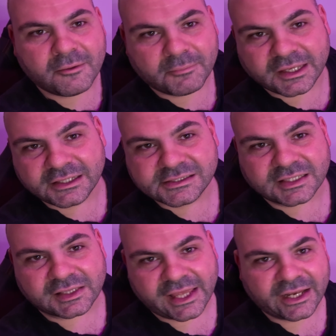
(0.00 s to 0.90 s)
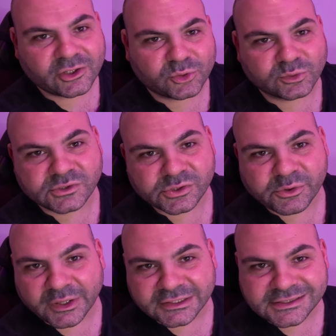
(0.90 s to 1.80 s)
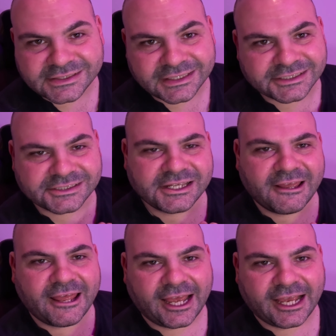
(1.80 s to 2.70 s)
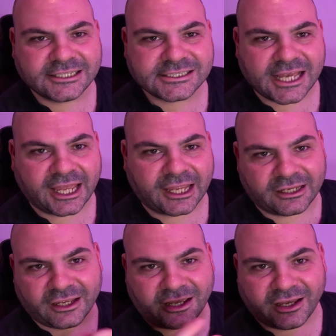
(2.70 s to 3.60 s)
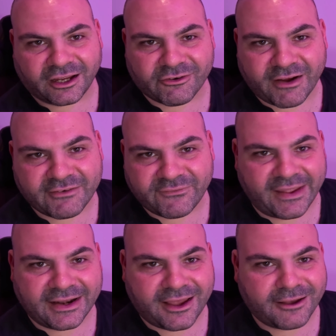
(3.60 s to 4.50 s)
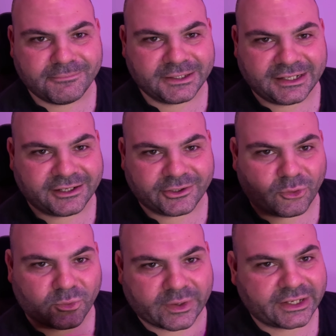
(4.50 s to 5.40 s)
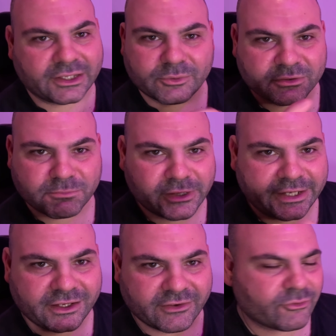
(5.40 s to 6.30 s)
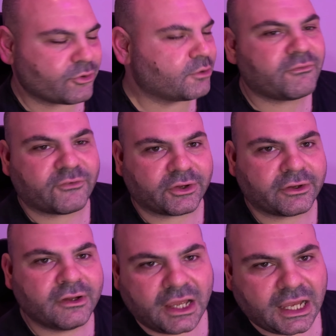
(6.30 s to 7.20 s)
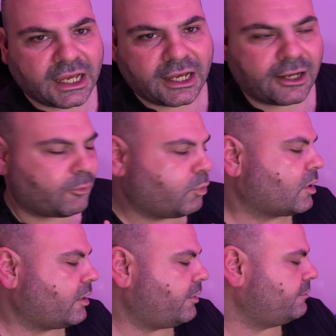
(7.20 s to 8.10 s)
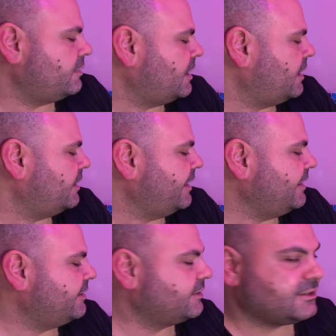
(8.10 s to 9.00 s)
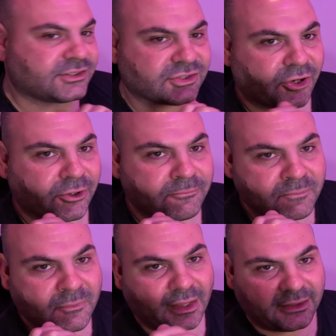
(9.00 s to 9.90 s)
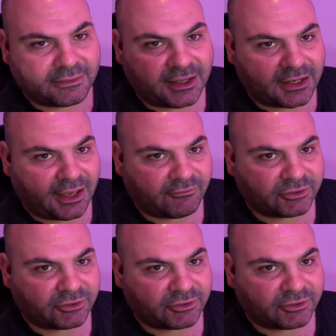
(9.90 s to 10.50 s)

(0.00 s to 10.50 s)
because the Lian-Li 216 has a great fan hub in it already, with plenty of room for what I needed. So there you have